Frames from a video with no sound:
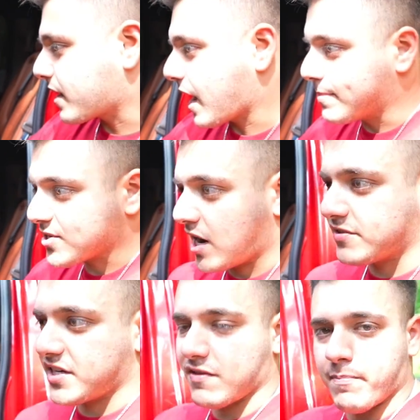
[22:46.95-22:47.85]
cabs
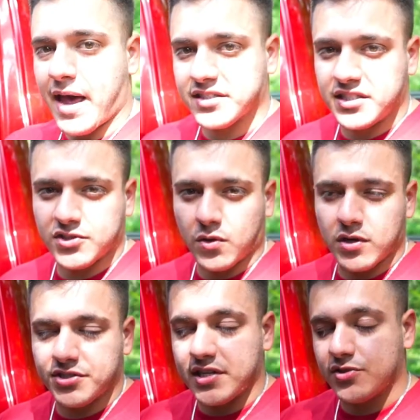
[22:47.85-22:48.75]
obviously have the back seat
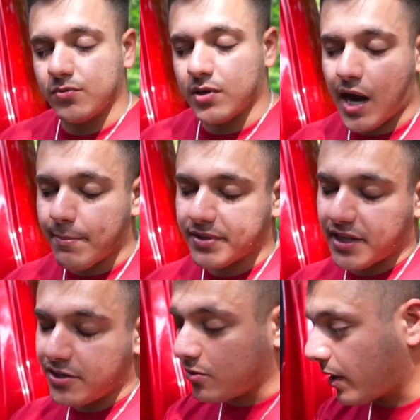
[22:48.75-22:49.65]
storage. These do not, but
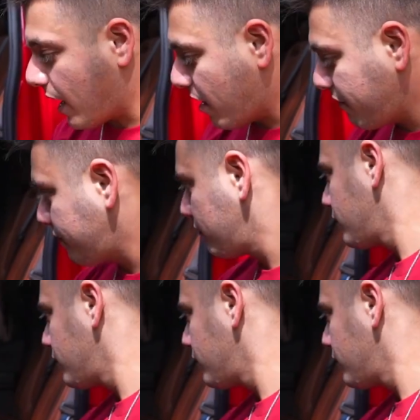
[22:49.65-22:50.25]
they do have